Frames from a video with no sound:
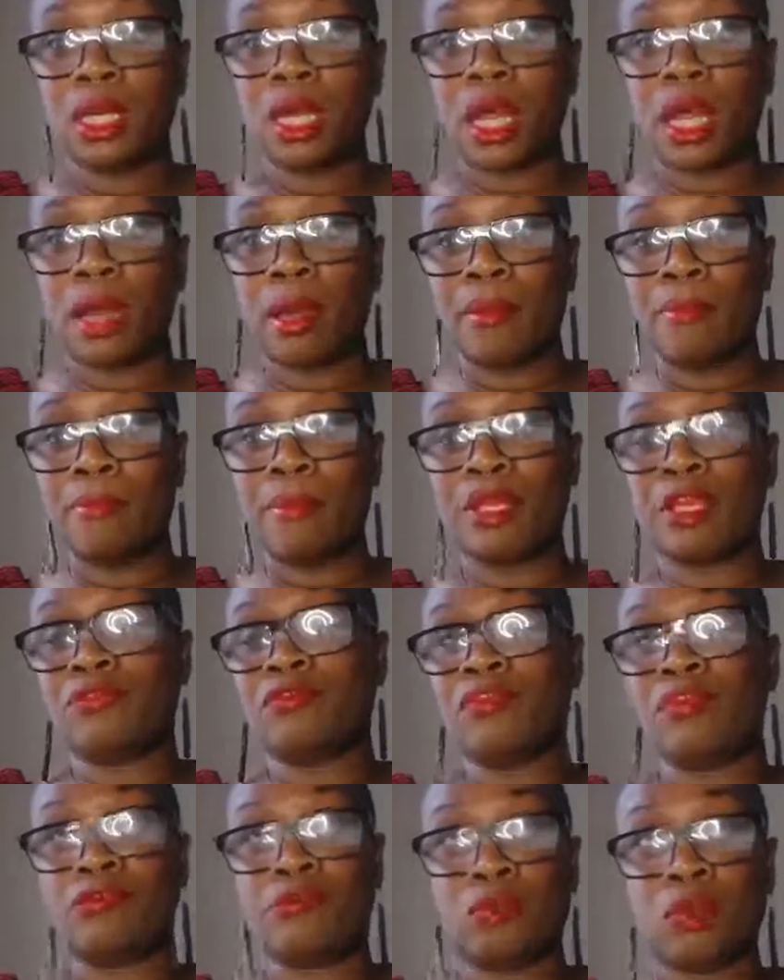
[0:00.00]
But
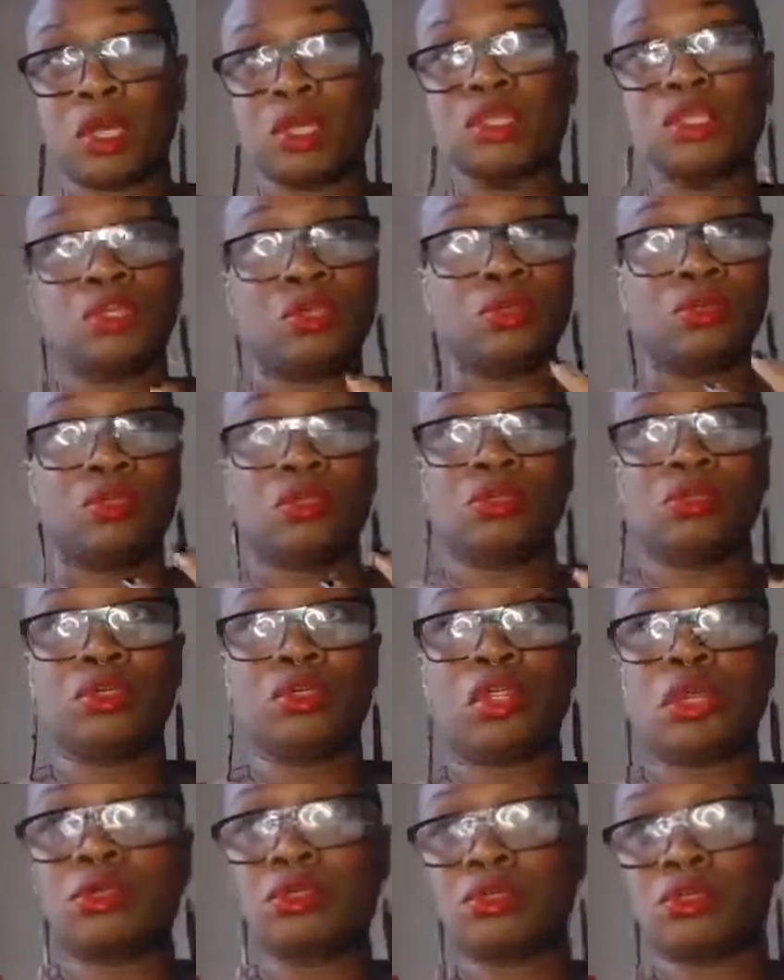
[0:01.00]
if you feel like you're
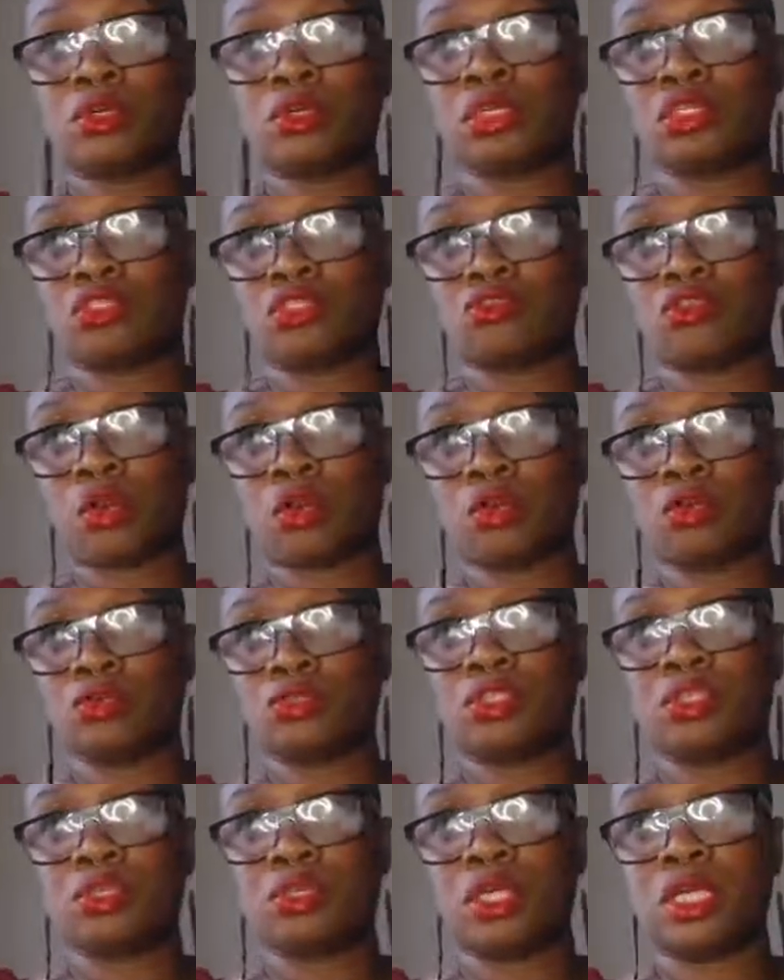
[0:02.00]
going to struggle
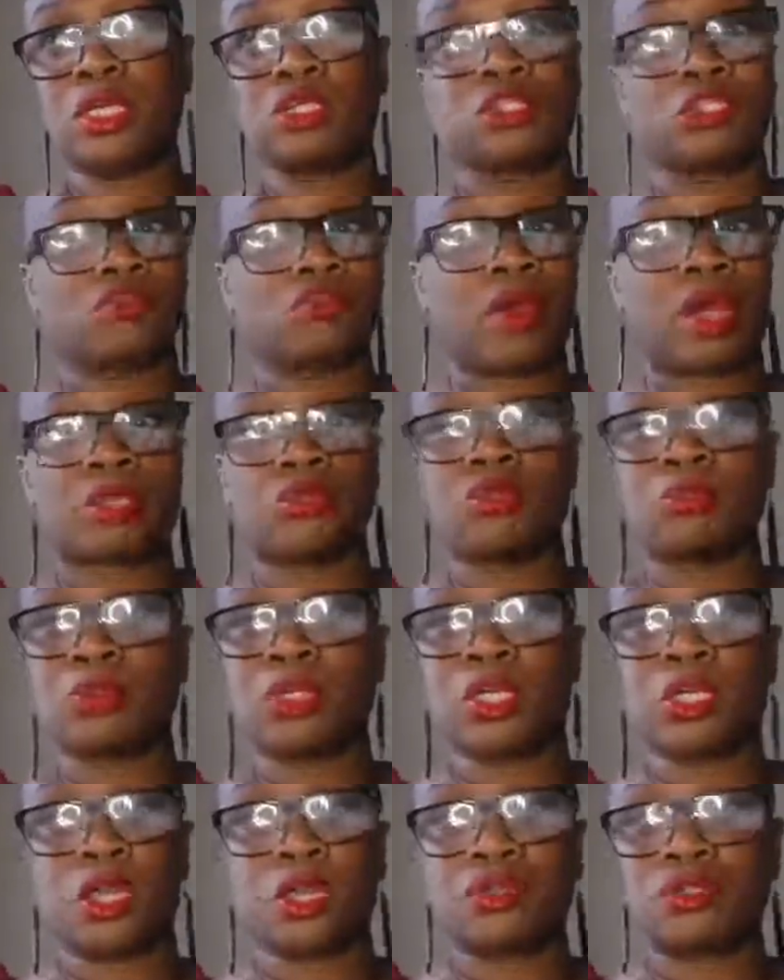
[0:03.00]
to interact or
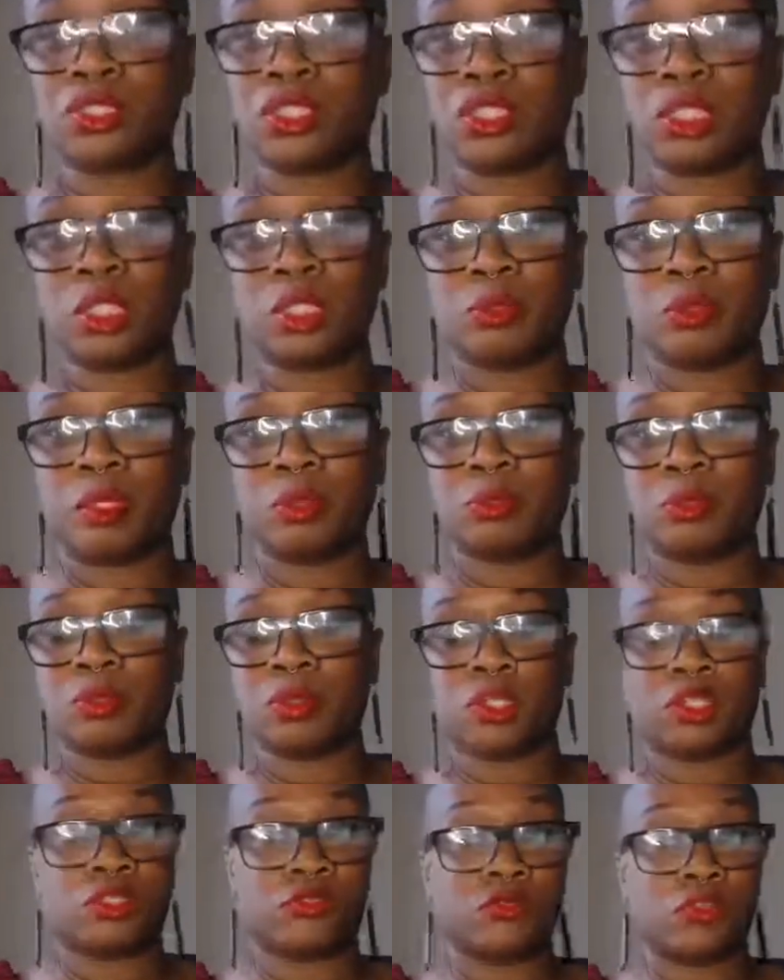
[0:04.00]
be close to these people
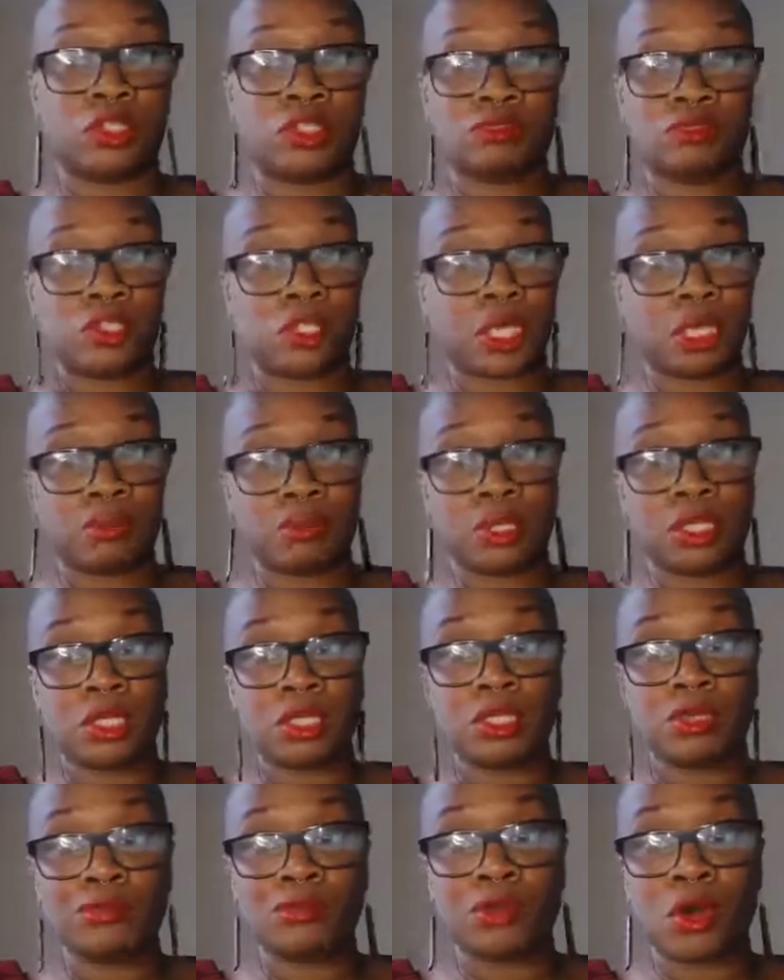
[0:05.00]
because of this resentment
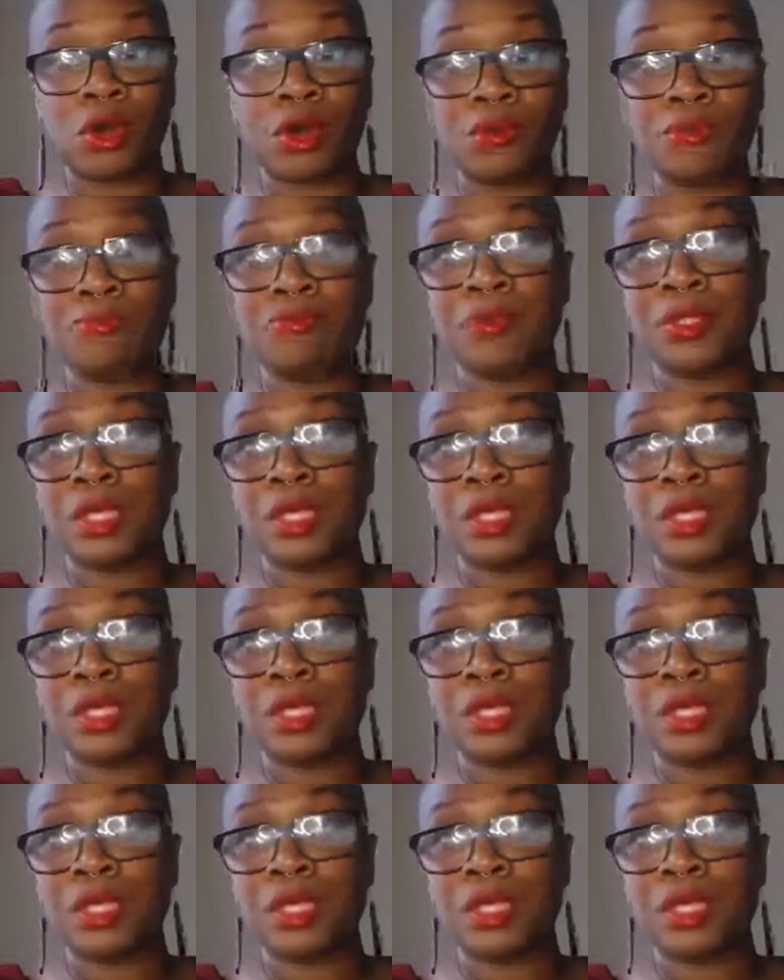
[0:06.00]
that you've got,